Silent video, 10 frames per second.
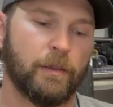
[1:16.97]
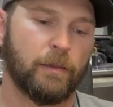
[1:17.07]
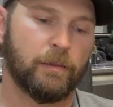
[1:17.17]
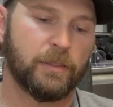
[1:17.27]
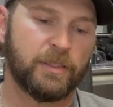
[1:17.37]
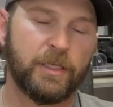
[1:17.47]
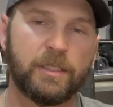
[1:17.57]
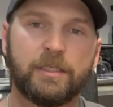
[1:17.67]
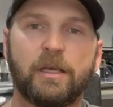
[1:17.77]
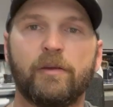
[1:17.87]
The
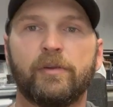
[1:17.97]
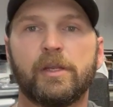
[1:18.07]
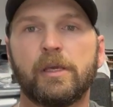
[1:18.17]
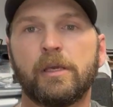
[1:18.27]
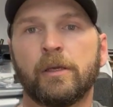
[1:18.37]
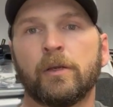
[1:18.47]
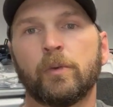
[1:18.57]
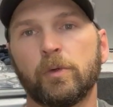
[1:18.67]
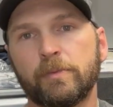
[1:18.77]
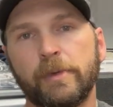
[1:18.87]
670
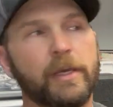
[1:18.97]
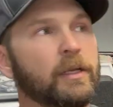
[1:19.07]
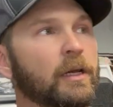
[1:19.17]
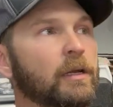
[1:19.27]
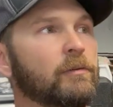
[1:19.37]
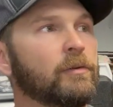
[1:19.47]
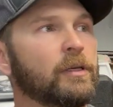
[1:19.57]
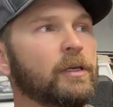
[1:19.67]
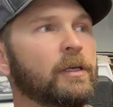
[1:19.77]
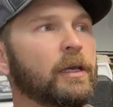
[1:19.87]
was made kind of
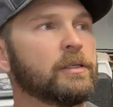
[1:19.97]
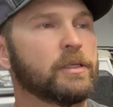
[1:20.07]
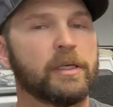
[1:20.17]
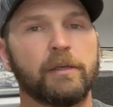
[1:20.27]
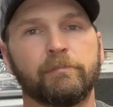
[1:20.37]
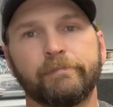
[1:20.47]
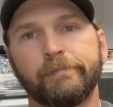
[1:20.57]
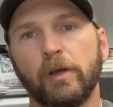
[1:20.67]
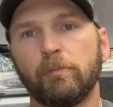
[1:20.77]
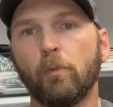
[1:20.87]
as a
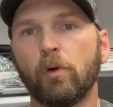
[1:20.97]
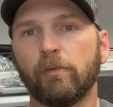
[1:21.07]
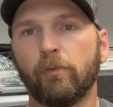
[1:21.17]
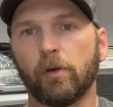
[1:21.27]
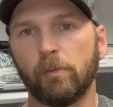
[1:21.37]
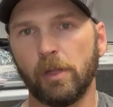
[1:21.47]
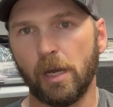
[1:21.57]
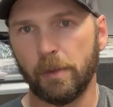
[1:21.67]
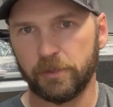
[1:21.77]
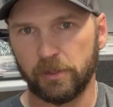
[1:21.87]
more affordable
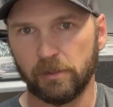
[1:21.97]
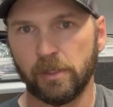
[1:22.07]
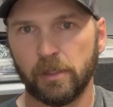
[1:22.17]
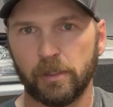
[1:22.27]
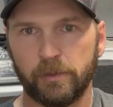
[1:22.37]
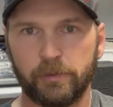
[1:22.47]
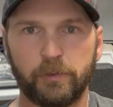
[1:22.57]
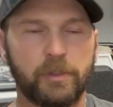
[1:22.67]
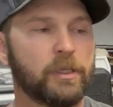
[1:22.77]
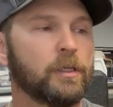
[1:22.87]
option to
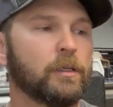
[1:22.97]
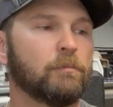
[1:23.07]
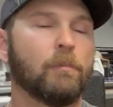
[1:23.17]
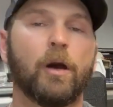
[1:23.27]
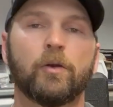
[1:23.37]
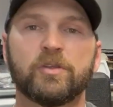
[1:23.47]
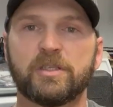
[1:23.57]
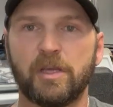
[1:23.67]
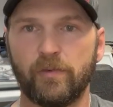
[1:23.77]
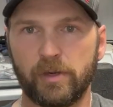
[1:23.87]
the Model
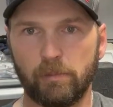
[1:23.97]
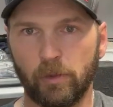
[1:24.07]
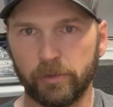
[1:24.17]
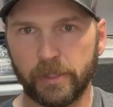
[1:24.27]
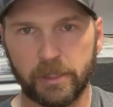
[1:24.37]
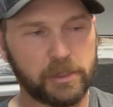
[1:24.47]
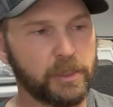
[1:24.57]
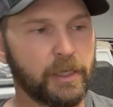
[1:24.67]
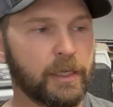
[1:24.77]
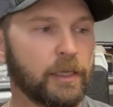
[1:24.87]
70 bolt action
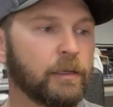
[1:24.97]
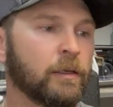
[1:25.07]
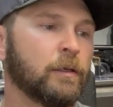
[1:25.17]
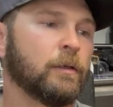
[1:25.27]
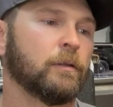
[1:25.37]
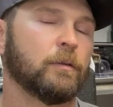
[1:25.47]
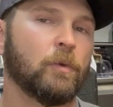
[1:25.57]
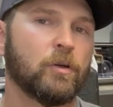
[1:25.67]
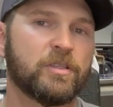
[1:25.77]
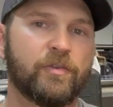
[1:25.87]
they had.
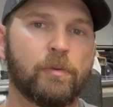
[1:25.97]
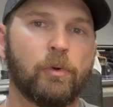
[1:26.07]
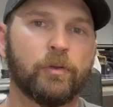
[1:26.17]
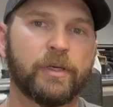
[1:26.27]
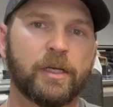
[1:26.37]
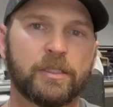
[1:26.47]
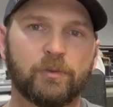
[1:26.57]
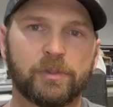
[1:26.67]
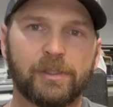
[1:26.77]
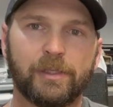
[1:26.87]
Model 70 bolt action
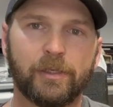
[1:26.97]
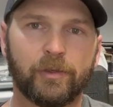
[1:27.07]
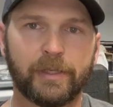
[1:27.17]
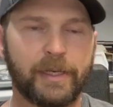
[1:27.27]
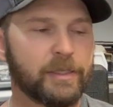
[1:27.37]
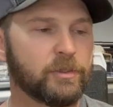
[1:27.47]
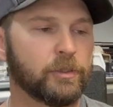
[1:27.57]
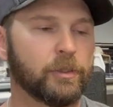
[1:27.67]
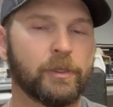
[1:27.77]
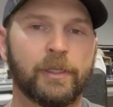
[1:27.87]
was a little
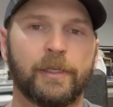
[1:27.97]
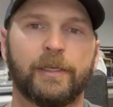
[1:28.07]
nicer.